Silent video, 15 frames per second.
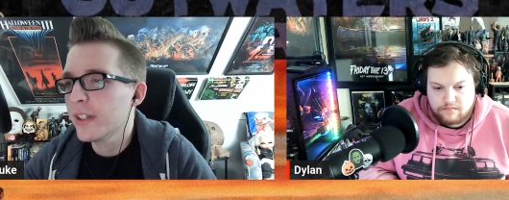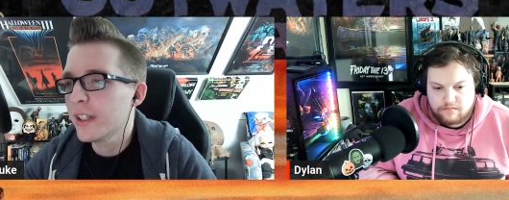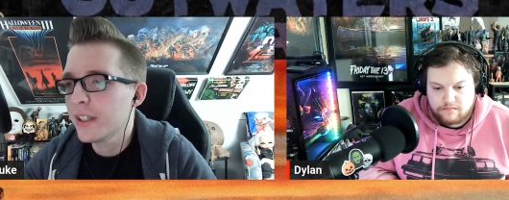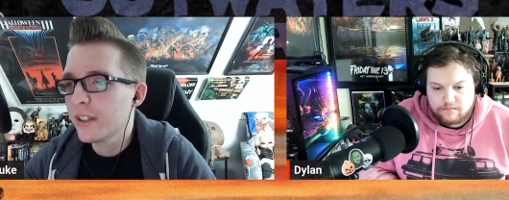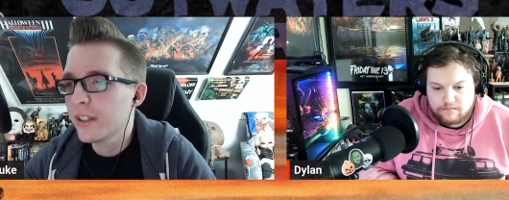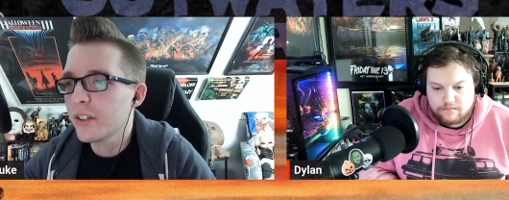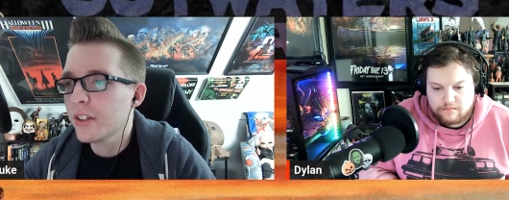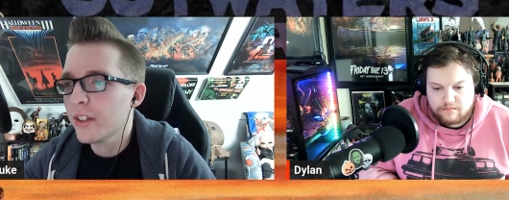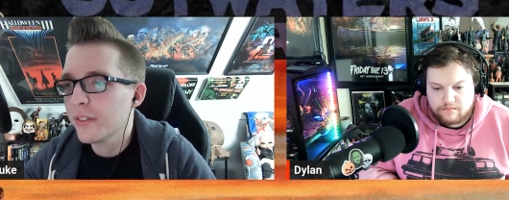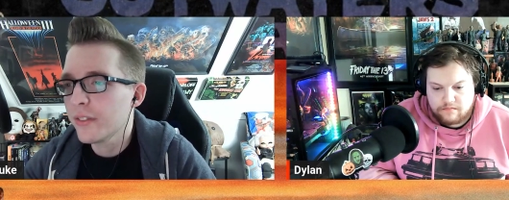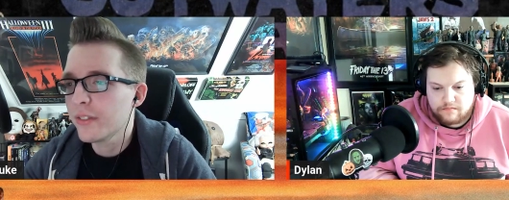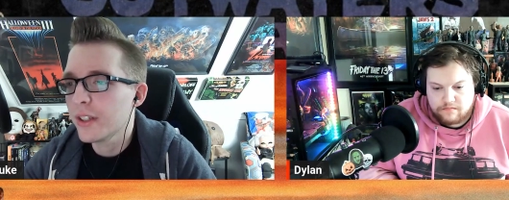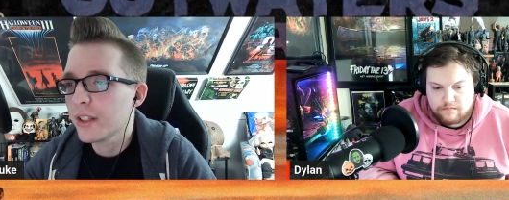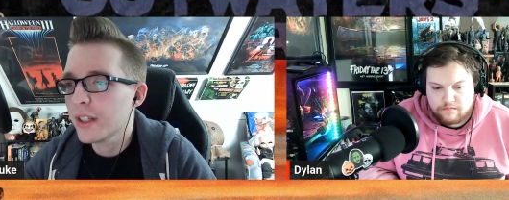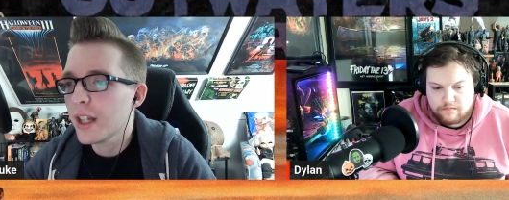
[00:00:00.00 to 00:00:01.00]
Speaker 1: You know, you have
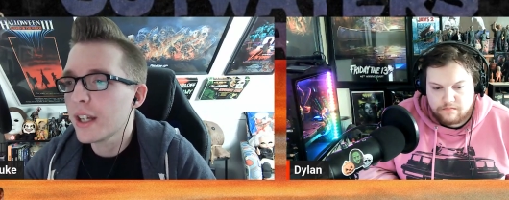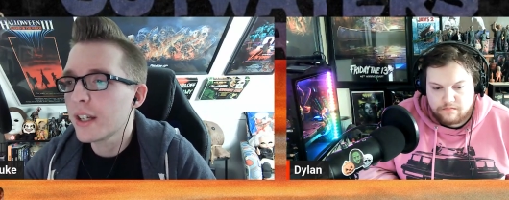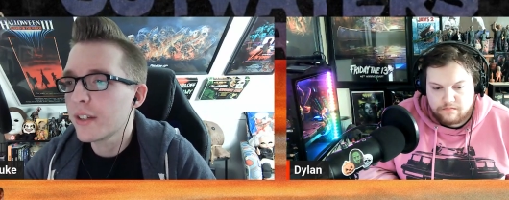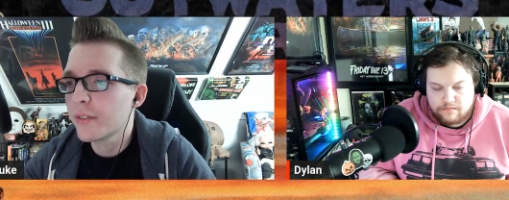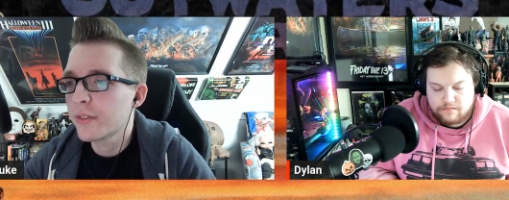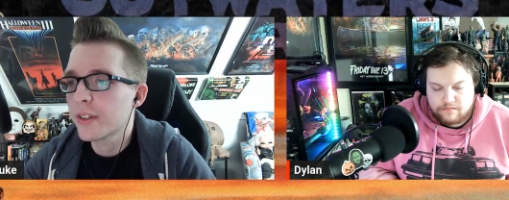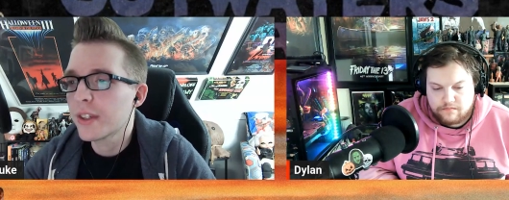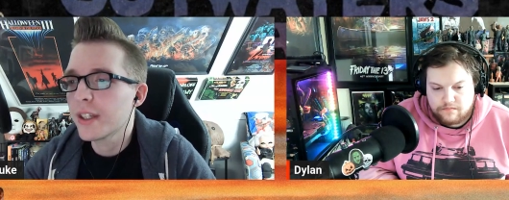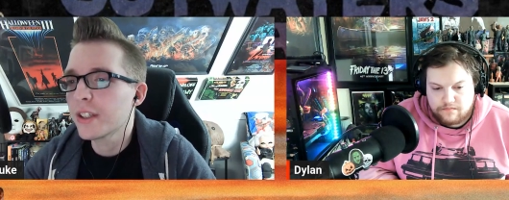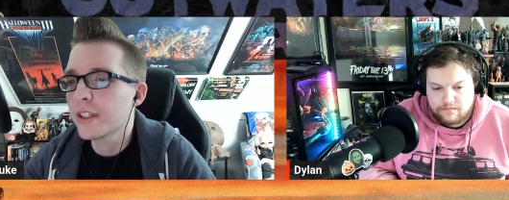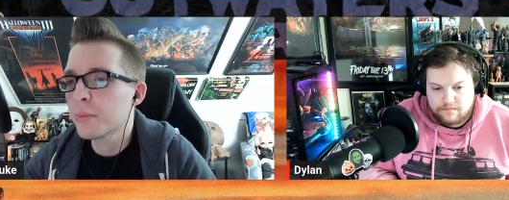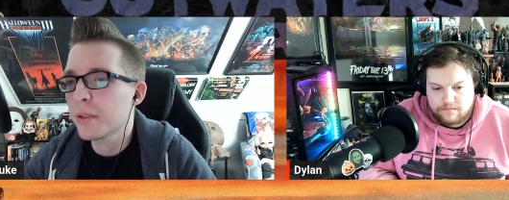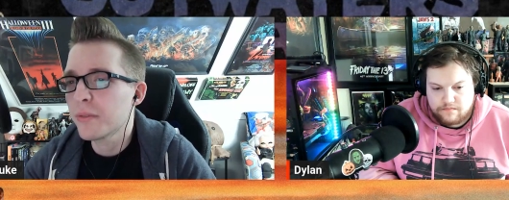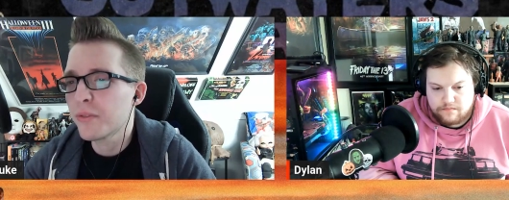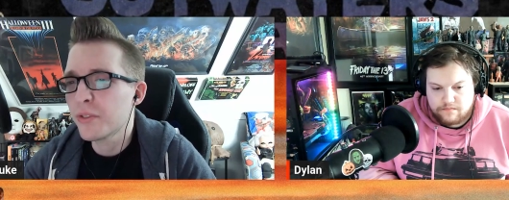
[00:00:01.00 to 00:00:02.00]
a lot of different things,
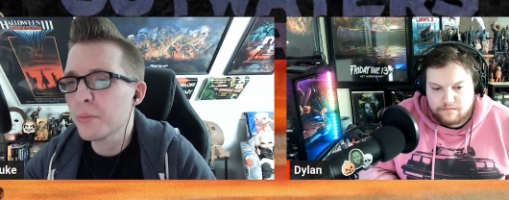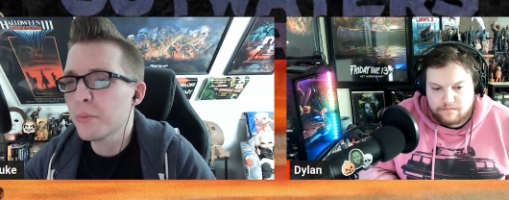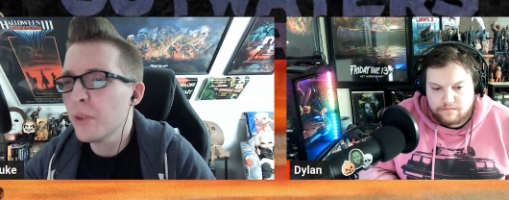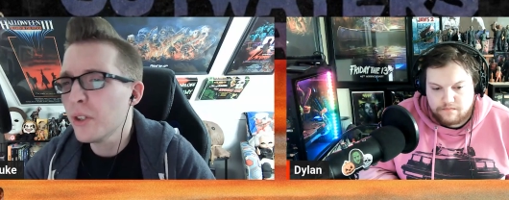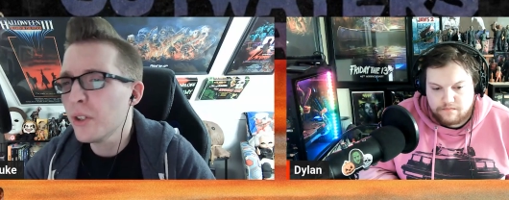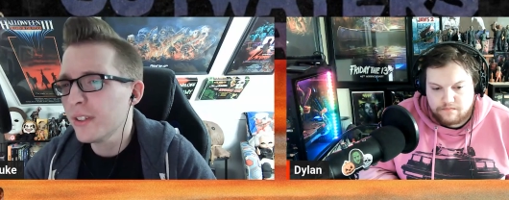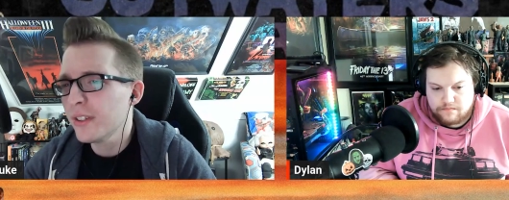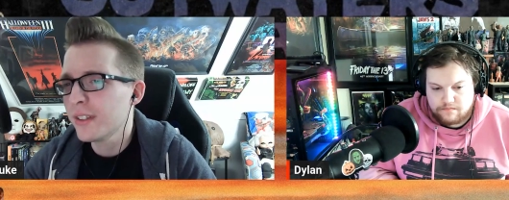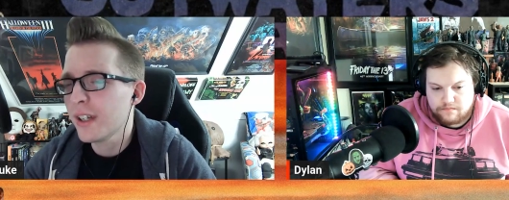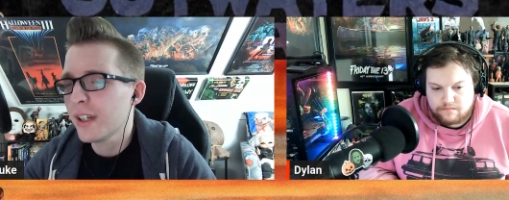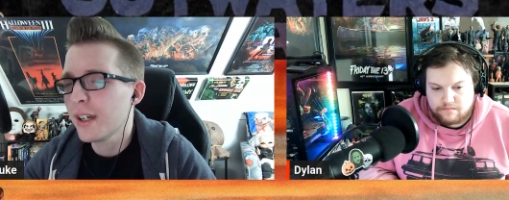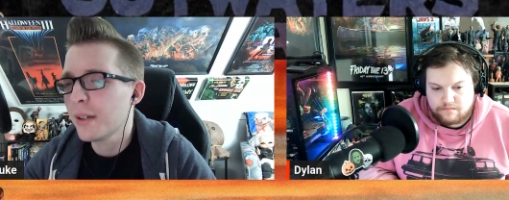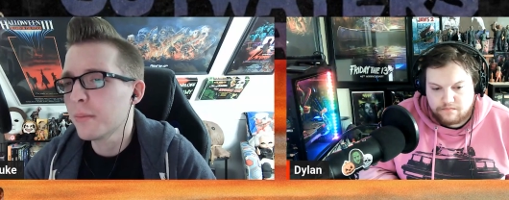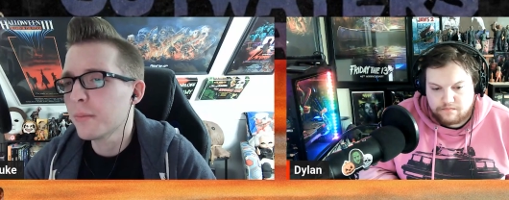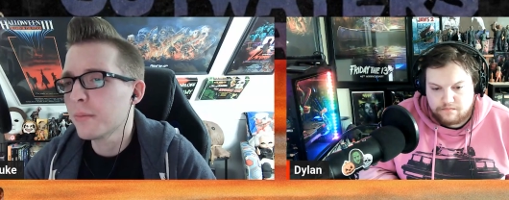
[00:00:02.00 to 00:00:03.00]
but for most of the
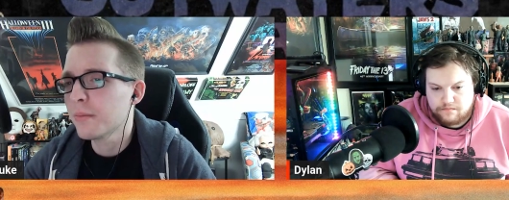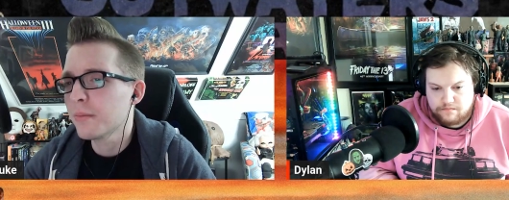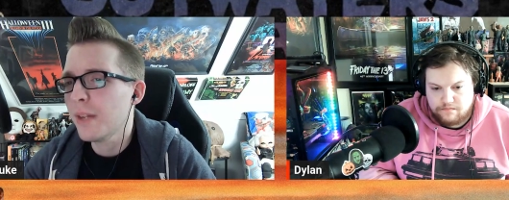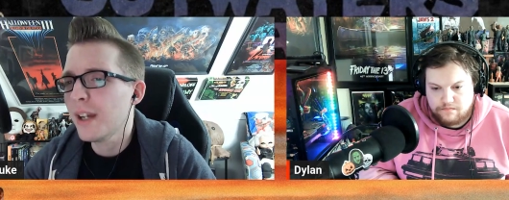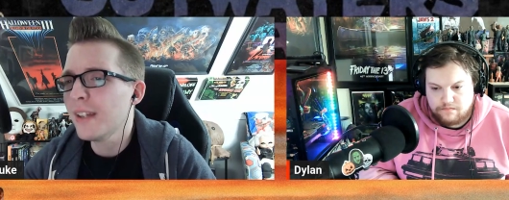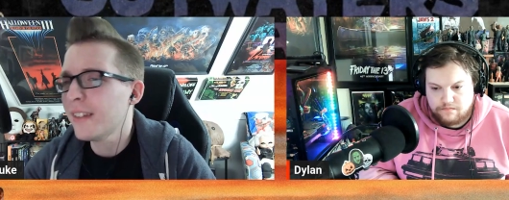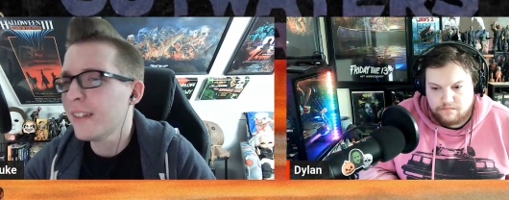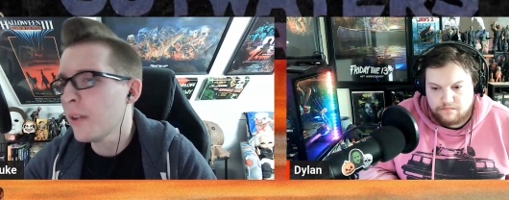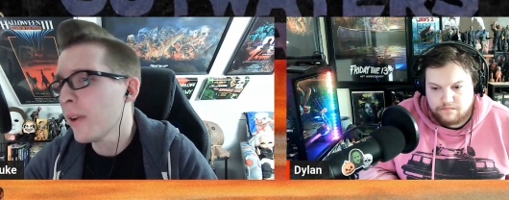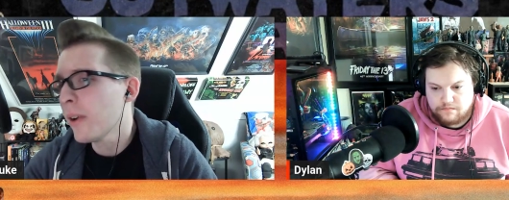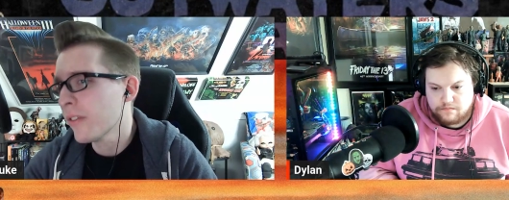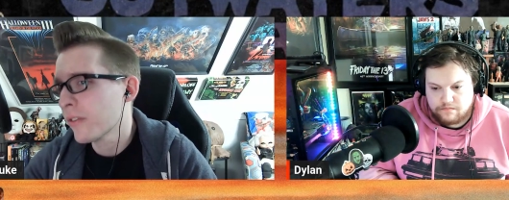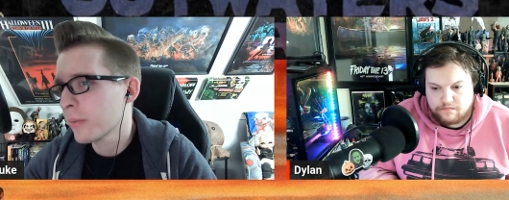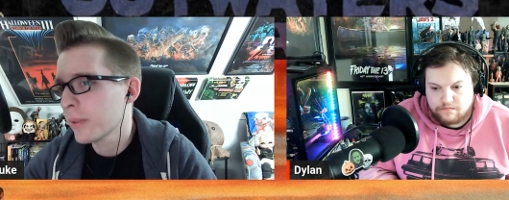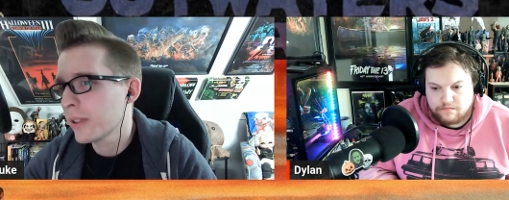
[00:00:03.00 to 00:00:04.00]
time, I stay away
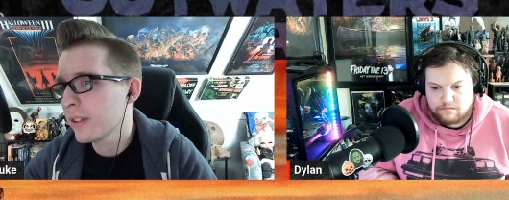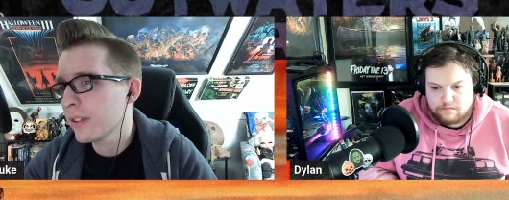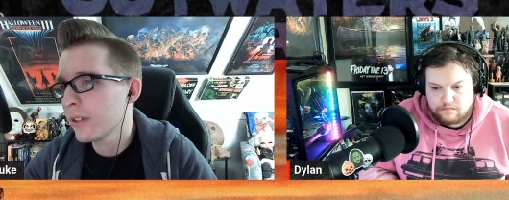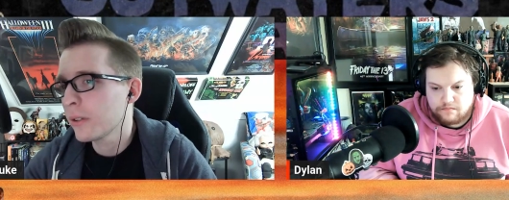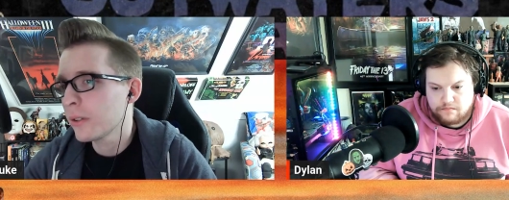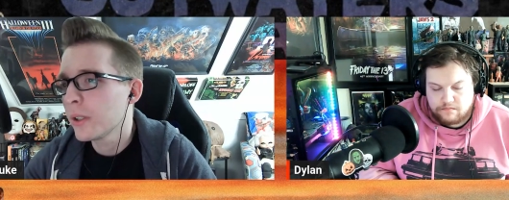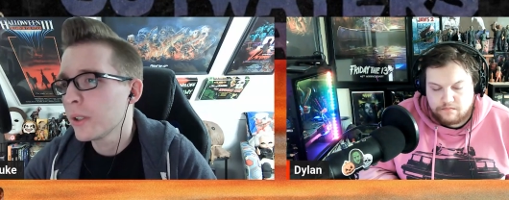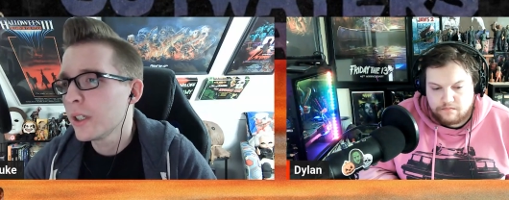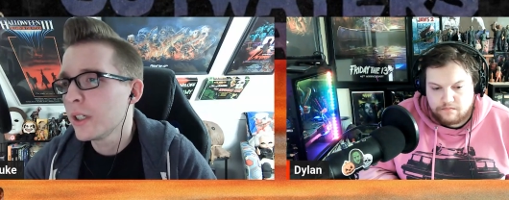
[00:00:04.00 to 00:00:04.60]
from it. So